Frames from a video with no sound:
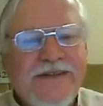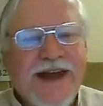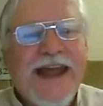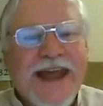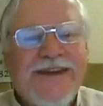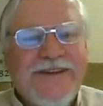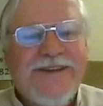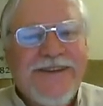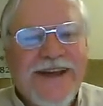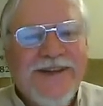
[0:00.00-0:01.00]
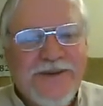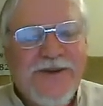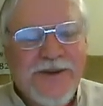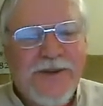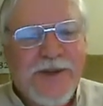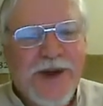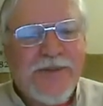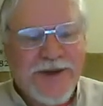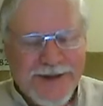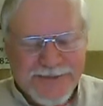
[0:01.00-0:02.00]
I had a disaster in the property.